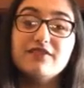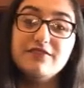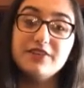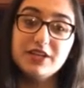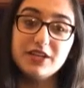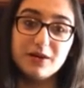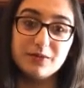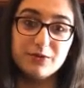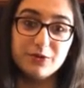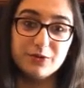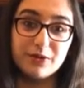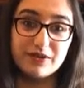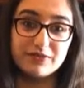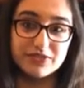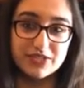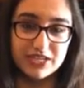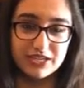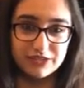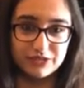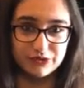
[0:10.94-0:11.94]
of
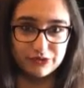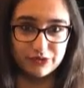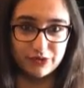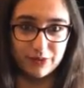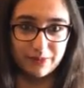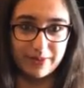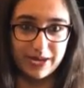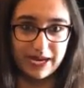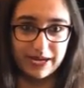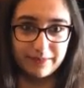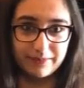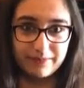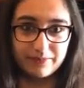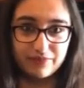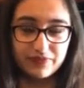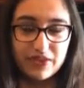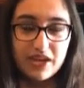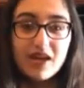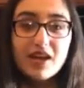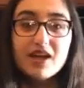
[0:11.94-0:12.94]
VWF's A2 domain.
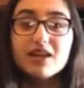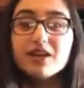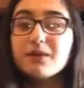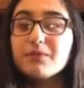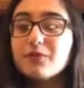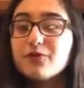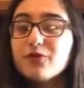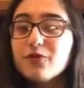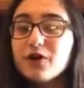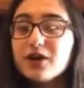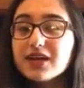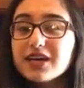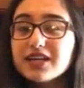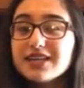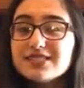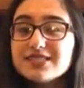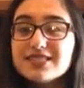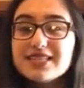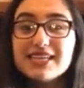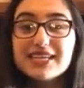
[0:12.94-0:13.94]
Now, before I get
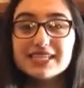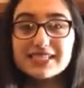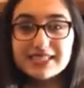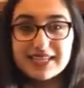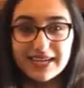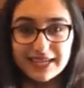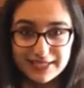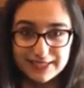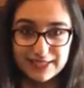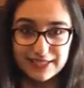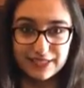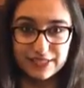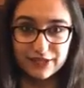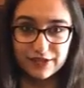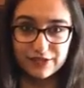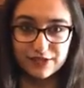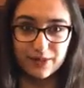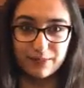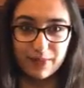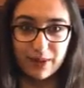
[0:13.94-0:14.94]
into the exciting
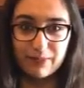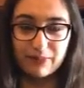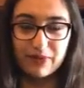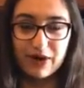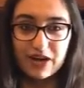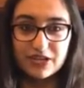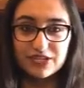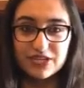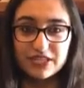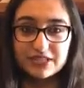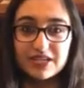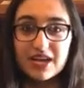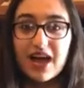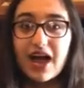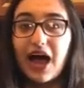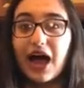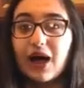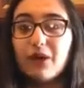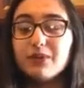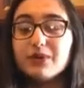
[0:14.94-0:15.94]
details of my project,
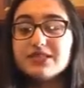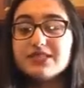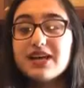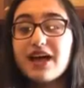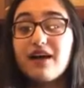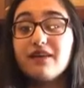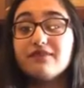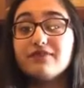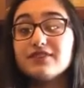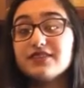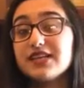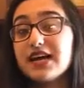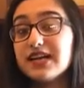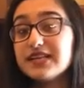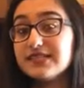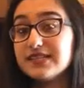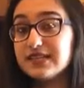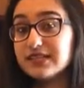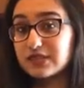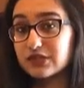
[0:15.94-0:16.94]
I want to
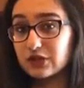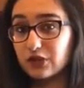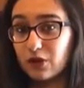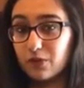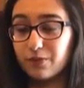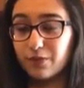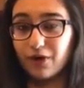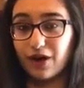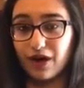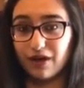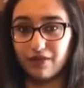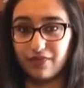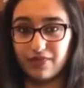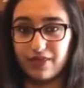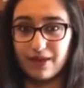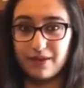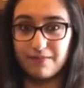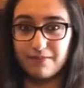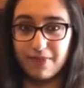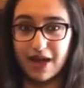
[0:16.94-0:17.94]
emphasize its global health
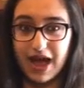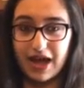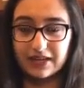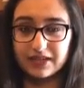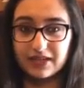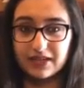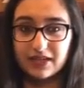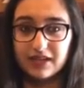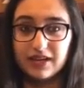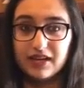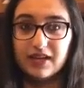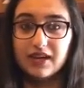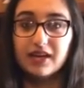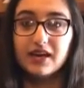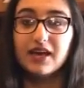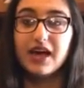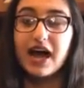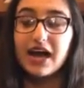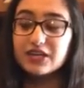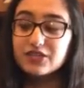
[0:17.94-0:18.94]
impact.
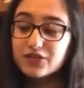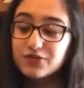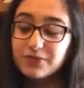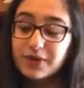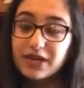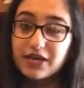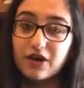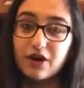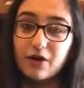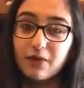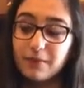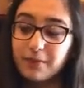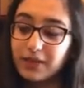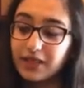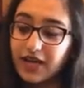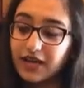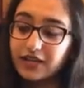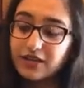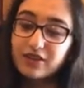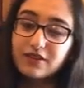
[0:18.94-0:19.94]
As you may know,
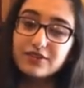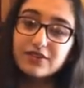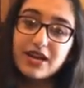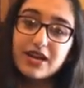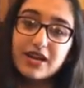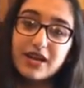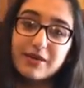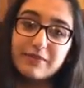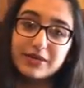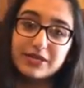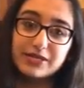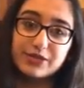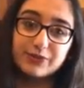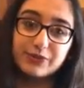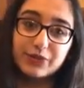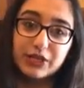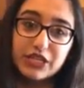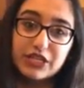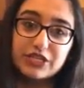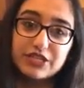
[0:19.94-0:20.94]
molecular dynamic
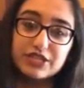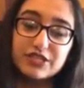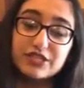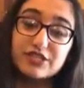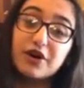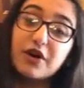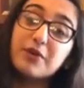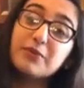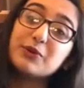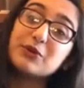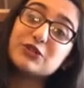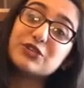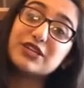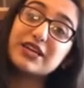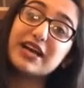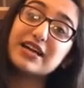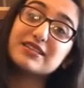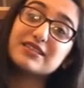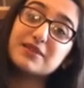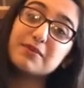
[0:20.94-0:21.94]
simulations are
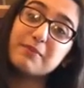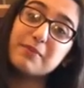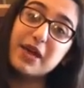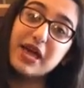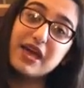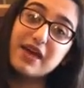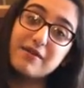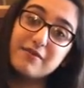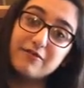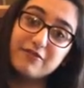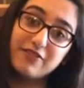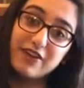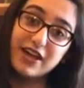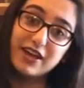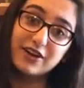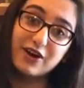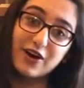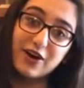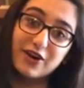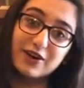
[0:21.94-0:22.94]
emerging as the
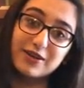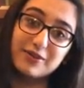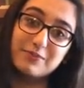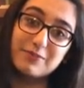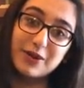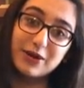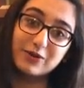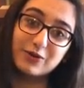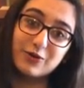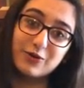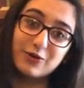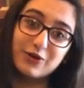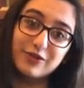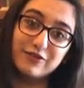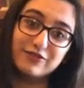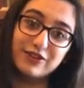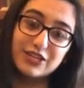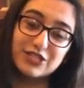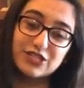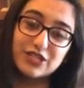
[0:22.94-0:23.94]
vanguard in medical
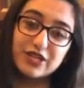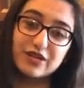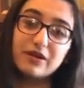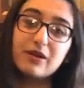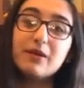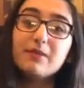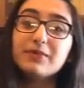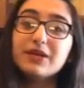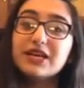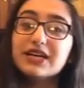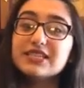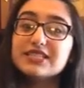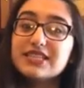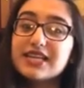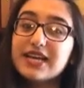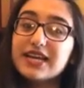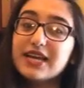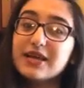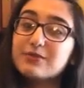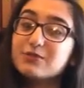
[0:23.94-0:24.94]
innovation because
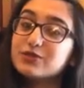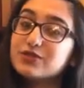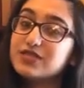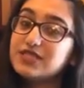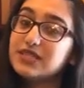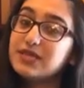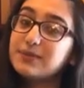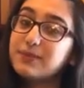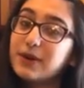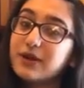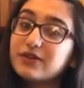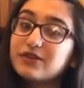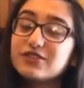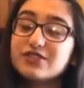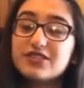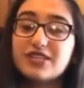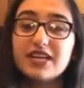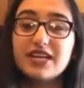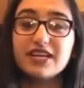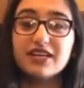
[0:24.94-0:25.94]
they enable deep
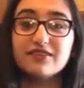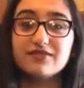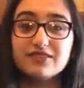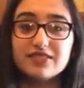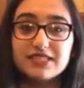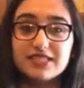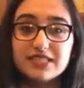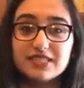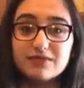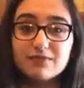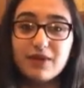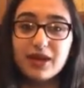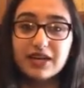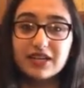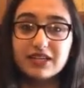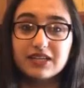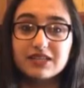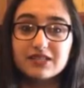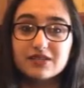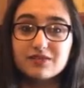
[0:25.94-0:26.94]
understanding of disease
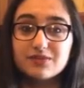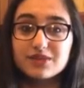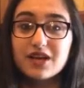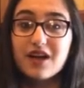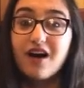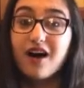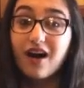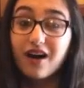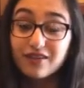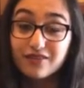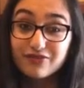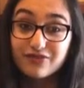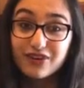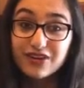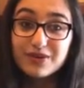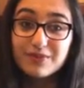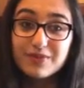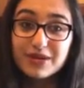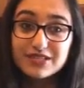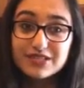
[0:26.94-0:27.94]
mechanisms on a
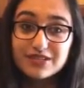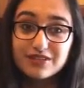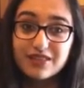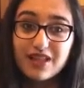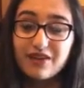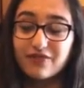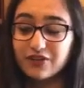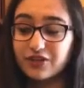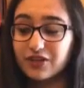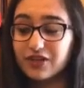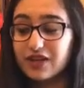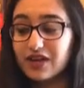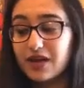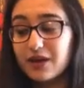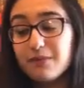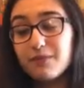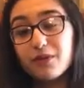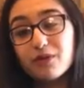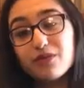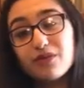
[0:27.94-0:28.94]
fundamental level
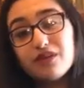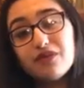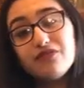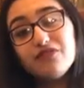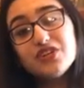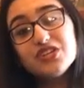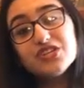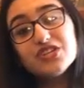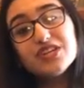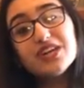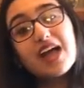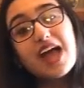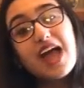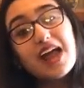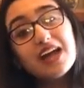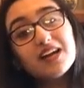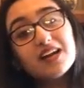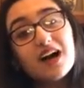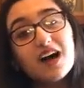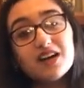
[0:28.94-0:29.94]
in both an efficient
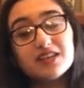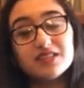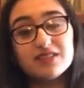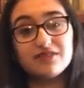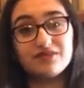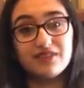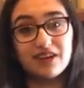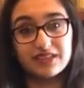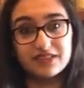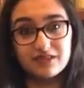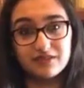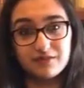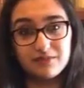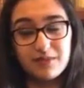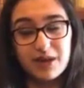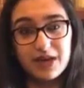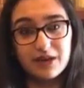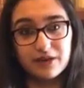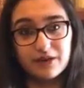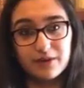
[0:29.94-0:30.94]
and cost-effective
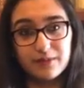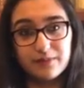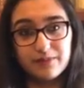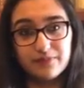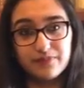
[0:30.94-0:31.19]
manner.